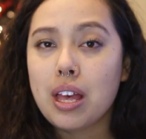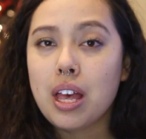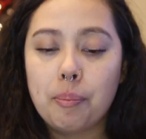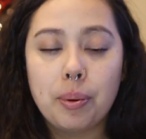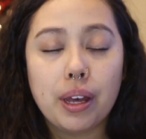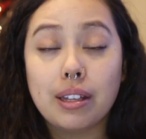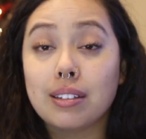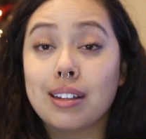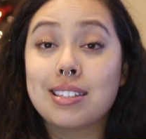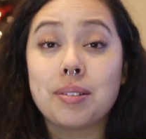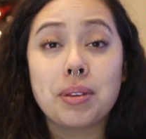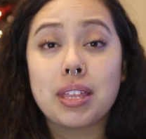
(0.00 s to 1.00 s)
but
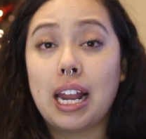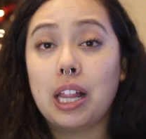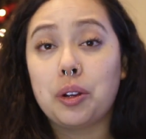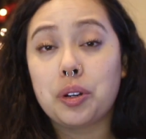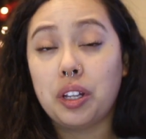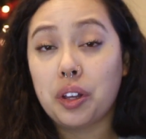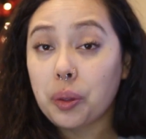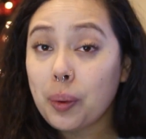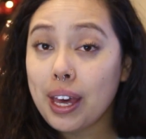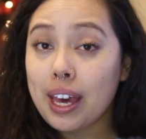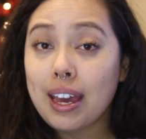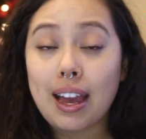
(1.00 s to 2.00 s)
it's something that I learned along the
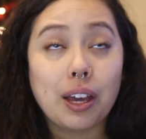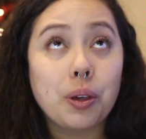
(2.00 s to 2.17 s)
way.